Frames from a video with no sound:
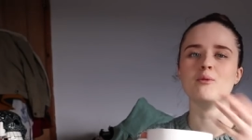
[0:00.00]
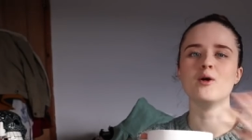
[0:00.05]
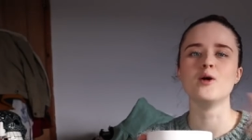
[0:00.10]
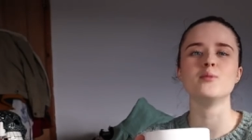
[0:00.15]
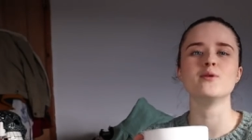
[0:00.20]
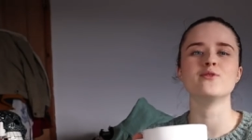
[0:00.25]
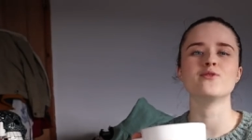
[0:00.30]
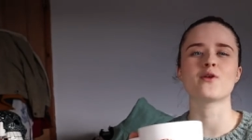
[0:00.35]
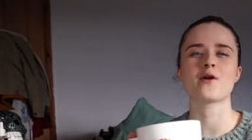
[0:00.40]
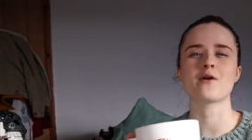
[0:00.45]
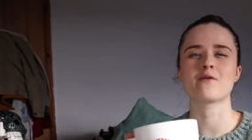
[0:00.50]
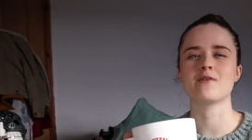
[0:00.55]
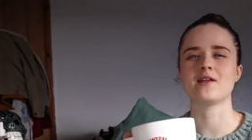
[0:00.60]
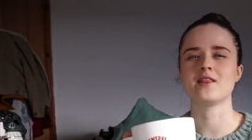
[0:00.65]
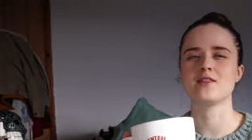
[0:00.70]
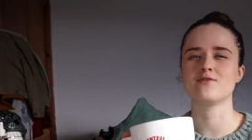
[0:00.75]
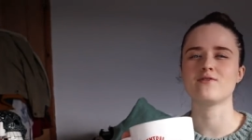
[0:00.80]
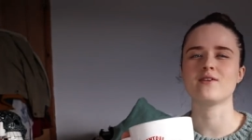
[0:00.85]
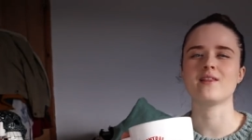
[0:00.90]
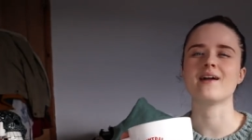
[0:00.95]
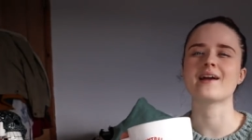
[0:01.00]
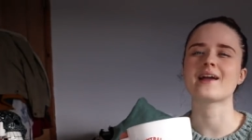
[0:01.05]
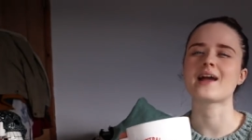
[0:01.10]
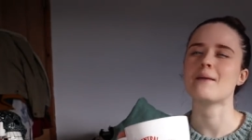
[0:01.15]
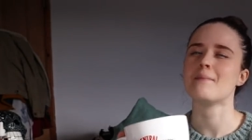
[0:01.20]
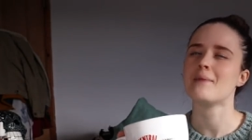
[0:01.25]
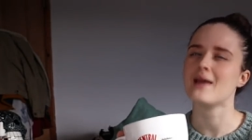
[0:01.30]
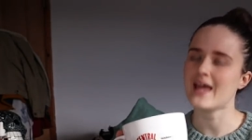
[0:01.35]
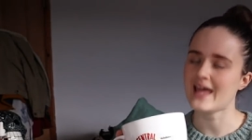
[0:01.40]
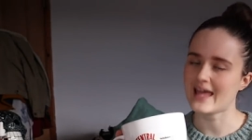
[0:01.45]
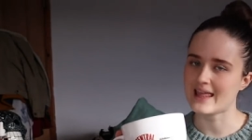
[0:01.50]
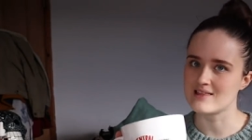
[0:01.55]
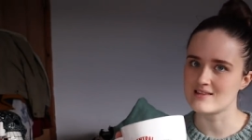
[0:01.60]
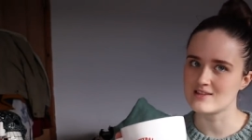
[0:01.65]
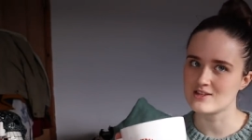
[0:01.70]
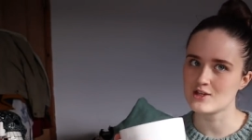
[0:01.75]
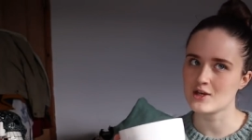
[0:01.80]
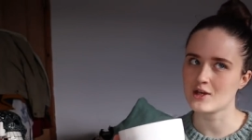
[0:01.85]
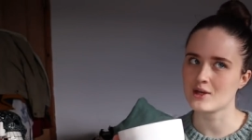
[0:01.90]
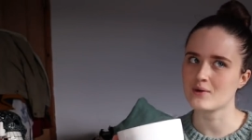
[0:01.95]
more before I really feel like I'm
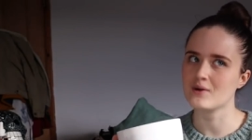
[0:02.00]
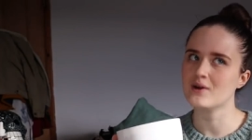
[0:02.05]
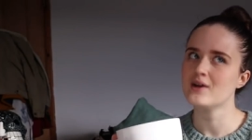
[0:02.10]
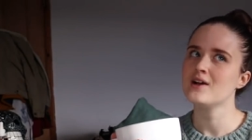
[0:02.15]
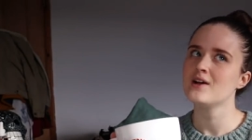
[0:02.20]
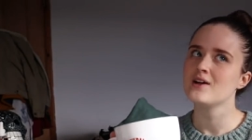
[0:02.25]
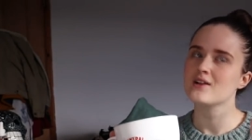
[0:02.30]
into